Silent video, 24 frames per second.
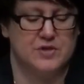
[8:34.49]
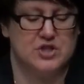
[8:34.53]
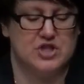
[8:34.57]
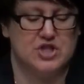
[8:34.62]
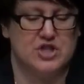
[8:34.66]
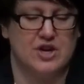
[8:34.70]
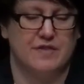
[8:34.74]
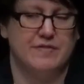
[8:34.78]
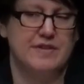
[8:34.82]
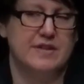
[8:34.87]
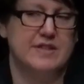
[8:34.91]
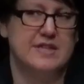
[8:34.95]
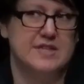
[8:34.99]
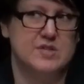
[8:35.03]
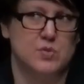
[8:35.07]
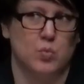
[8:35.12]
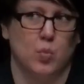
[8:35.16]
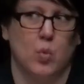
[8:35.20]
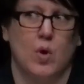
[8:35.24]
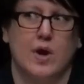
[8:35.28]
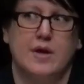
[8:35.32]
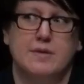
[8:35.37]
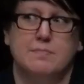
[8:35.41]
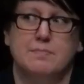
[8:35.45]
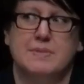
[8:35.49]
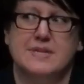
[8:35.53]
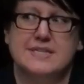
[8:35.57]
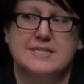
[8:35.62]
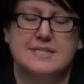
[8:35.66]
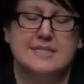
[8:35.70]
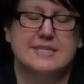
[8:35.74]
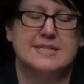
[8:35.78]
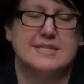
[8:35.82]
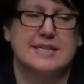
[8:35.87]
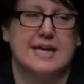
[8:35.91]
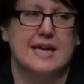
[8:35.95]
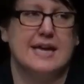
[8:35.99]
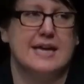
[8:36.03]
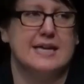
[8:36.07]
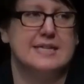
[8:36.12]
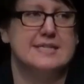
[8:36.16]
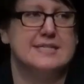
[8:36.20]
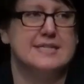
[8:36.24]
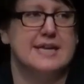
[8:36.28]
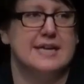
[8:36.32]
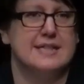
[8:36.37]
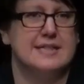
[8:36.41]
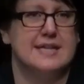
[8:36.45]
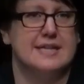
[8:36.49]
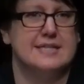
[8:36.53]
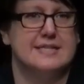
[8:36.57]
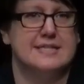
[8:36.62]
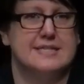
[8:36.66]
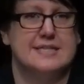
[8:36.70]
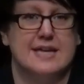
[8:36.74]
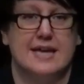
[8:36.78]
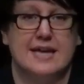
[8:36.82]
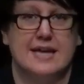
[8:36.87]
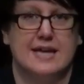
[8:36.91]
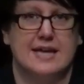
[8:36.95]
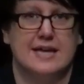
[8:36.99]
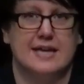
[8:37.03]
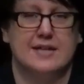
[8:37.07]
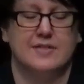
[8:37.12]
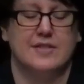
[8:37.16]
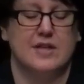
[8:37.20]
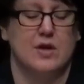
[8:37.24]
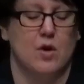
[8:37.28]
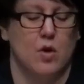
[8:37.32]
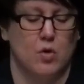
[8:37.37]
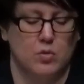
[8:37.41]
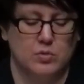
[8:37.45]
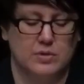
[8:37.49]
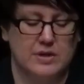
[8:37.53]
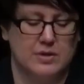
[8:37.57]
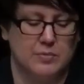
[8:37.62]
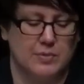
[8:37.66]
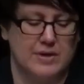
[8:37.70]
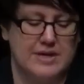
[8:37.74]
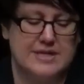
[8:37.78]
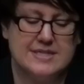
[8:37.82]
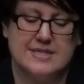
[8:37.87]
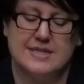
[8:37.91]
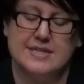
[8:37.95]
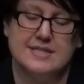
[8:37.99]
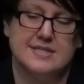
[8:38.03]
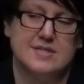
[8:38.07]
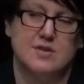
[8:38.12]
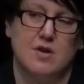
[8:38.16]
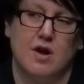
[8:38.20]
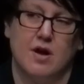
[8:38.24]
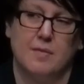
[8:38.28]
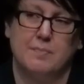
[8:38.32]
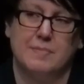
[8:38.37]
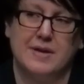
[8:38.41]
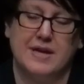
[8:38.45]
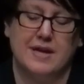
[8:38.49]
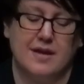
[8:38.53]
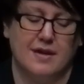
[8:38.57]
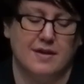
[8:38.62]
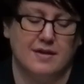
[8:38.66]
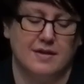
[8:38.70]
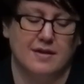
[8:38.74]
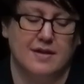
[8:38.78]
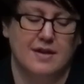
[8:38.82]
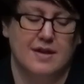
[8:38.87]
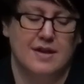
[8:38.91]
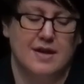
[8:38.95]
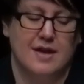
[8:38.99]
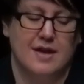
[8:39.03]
shoving this one business case and then saying the only reason it's not being